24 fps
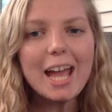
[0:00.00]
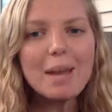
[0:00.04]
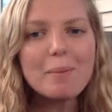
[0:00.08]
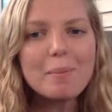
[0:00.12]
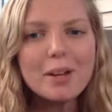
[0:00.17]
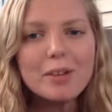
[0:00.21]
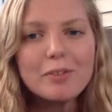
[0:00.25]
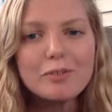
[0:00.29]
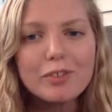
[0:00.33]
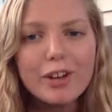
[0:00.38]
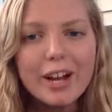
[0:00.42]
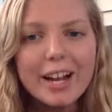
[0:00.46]

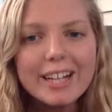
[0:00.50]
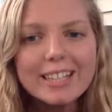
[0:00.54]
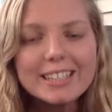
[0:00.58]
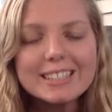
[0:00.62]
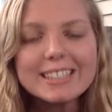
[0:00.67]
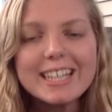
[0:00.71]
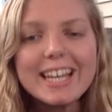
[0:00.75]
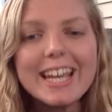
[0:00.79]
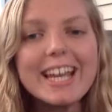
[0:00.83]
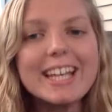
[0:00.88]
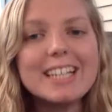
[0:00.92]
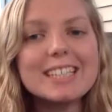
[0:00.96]
My friends,
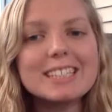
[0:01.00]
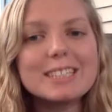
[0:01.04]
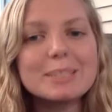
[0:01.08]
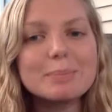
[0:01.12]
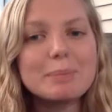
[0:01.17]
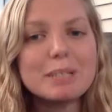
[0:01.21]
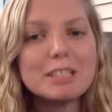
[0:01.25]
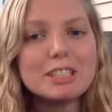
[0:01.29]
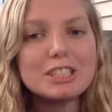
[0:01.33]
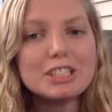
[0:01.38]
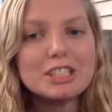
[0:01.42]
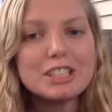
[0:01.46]
it's
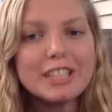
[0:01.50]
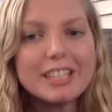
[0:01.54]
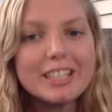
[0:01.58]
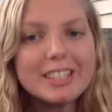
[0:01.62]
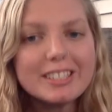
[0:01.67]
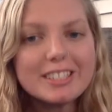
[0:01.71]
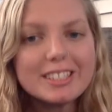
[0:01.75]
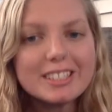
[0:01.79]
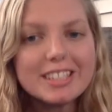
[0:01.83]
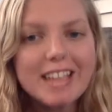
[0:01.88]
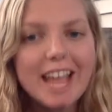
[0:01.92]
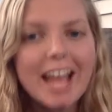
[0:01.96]
Miss
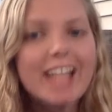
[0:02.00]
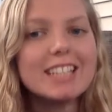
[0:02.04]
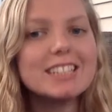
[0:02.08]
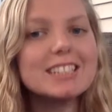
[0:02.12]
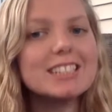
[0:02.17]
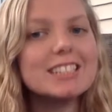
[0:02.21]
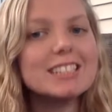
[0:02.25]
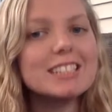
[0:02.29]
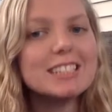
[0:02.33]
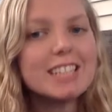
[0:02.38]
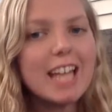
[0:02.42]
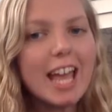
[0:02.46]
Shields, and
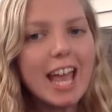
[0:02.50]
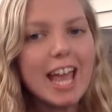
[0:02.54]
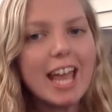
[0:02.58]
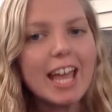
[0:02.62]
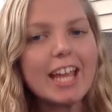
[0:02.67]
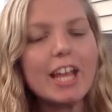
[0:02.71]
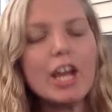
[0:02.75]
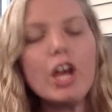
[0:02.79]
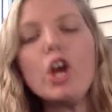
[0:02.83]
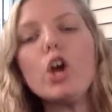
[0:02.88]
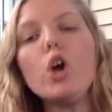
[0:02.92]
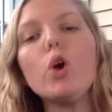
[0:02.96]

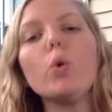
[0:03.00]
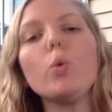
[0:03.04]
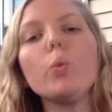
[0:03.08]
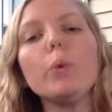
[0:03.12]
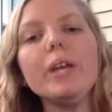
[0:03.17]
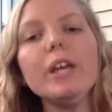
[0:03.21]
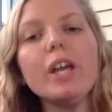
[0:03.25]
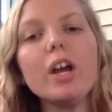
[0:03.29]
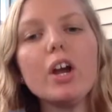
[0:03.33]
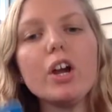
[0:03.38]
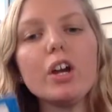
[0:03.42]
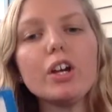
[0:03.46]
today
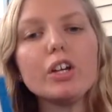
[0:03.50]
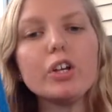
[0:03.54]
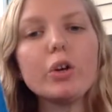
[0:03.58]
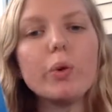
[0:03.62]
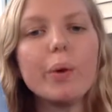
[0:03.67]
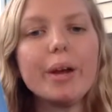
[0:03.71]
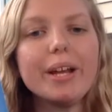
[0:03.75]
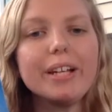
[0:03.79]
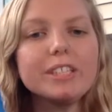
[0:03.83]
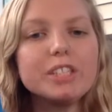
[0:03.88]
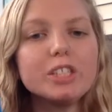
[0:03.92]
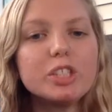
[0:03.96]
we are
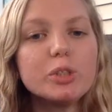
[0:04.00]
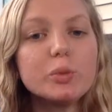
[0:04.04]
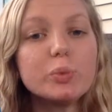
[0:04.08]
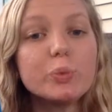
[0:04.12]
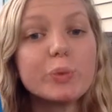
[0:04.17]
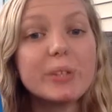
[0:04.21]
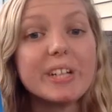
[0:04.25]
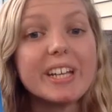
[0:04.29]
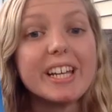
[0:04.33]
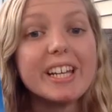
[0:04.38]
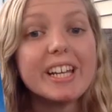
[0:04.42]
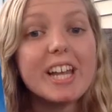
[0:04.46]
going to
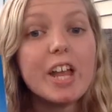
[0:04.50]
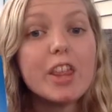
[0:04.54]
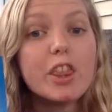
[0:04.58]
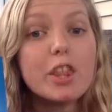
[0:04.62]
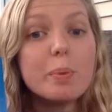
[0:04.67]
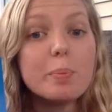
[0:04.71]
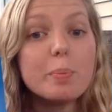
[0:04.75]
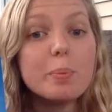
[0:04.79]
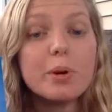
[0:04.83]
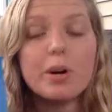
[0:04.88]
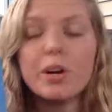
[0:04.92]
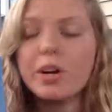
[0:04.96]
read the
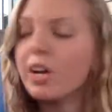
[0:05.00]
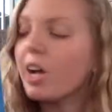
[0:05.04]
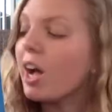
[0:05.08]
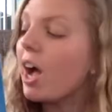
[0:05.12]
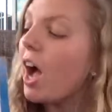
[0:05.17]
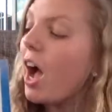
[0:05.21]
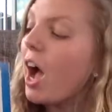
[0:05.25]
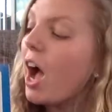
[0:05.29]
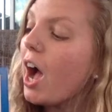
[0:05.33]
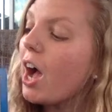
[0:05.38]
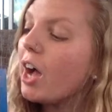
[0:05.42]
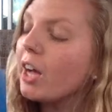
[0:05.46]
book
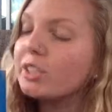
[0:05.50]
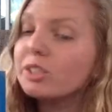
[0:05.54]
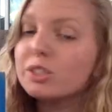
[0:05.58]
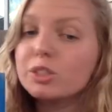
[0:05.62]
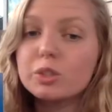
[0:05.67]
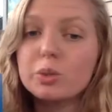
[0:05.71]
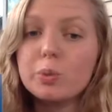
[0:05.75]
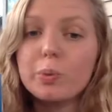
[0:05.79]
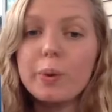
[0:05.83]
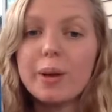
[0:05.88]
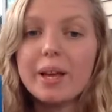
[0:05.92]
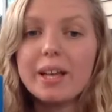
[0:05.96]
A
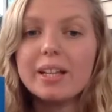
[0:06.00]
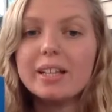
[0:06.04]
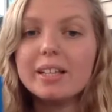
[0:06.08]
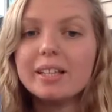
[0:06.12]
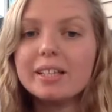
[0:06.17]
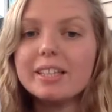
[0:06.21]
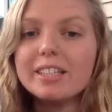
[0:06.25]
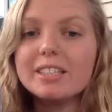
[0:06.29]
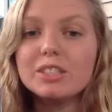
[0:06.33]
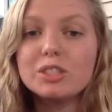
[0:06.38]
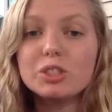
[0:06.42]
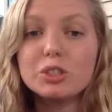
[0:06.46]

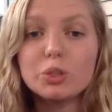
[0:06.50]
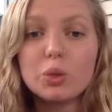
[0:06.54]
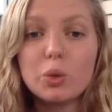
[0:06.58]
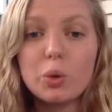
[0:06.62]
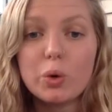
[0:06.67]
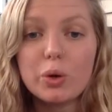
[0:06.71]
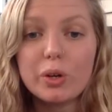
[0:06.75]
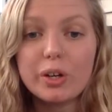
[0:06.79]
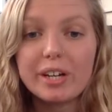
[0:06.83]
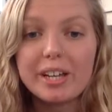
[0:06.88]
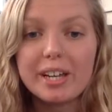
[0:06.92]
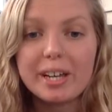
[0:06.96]
Squiggly
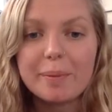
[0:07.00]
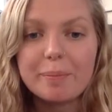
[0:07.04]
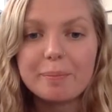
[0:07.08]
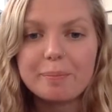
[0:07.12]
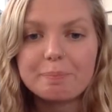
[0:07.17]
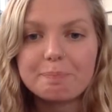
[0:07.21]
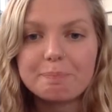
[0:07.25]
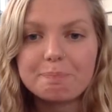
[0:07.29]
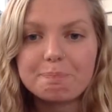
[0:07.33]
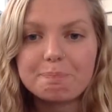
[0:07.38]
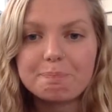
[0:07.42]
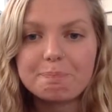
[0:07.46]
Story.
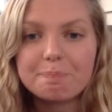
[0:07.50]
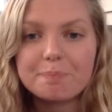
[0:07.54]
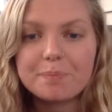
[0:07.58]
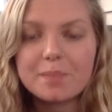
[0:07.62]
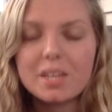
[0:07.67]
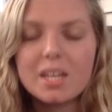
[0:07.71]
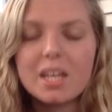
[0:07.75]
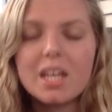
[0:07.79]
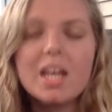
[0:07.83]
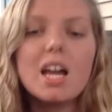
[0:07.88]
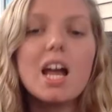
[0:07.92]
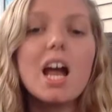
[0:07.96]

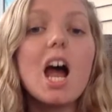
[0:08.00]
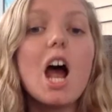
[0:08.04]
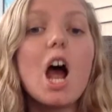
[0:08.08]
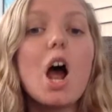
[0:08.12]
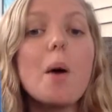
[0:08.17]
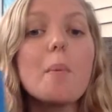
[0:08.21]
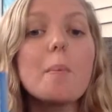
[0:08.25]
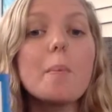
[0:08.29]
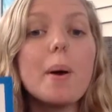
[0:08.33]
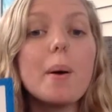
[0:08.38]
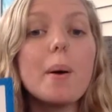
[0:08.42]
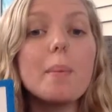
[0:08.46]

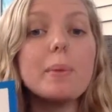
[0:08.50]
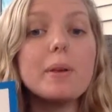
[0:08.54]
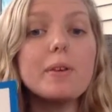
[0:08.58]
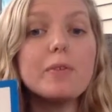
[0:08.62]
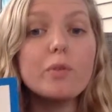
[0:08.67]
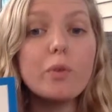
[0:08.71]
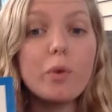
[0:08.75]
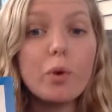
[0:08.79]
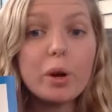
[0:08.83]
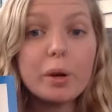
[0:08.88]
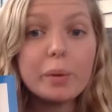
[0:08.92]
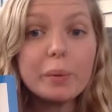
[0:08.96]
But
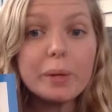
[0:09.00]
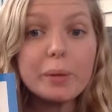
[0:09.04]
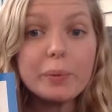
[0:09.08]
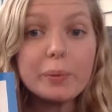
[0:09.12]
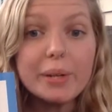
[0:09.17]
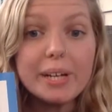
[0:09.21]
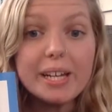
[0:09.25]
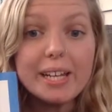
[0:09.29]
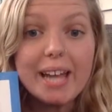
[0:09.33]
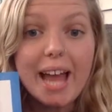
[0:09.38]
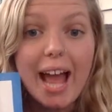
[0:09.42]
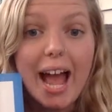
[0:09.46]
before we
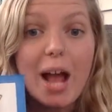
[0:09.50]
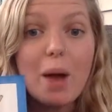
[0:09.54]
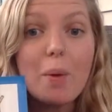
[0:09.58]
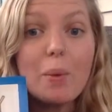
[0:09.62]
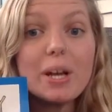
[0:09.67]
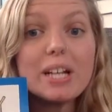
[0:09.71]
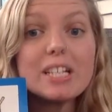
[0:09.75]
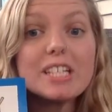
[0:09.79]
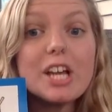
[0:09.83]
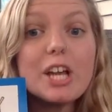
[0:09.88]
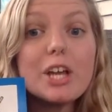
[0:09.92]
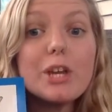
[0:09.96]
read, I
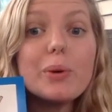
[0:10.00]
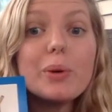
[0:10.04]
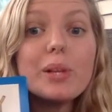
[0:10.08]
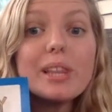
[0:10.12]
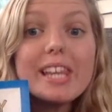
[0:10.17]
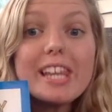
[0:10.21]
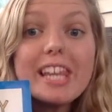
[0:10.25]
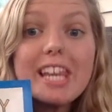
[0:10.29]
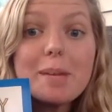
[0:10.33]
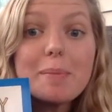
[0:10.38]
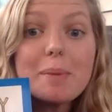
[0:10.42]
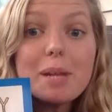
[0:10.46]
want to tell you
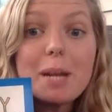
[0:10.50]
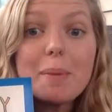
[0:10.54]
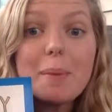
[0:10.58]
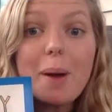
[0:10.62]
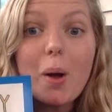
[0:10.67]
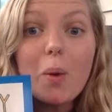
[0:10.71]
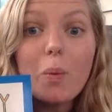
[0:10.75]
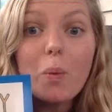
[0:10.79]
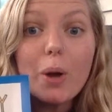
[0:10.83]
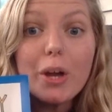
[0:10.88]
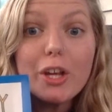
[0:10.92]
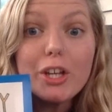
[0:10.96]
a little bit
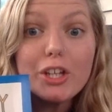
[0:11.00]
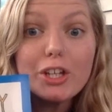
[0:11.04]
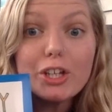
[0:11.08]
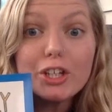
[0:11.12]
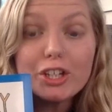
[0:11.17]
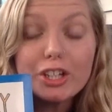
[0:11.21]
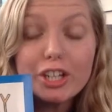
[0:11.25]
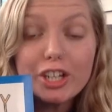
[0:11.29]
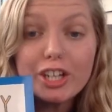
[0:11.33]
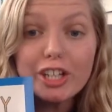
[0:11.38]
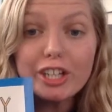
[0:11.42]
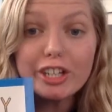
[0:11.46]
about what you're
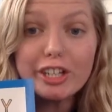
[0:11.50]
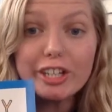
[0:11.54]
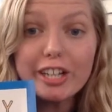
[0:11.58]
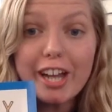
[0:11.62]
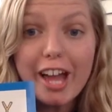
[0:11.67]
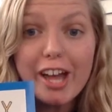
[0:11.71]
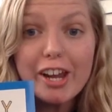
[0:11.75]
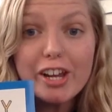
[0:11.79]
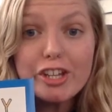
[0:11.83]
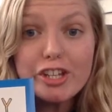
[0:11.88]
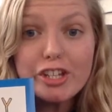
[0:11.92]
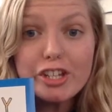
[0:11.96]
going to learn
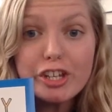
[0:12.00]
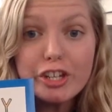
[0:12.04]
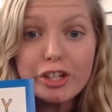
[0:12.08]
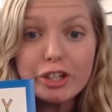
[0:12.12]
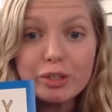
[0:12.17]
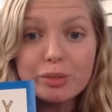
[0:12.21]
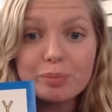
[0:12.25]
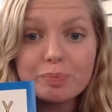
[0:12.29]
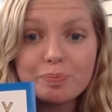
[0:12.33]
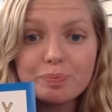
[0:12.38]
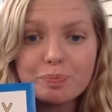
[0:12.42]
how to do.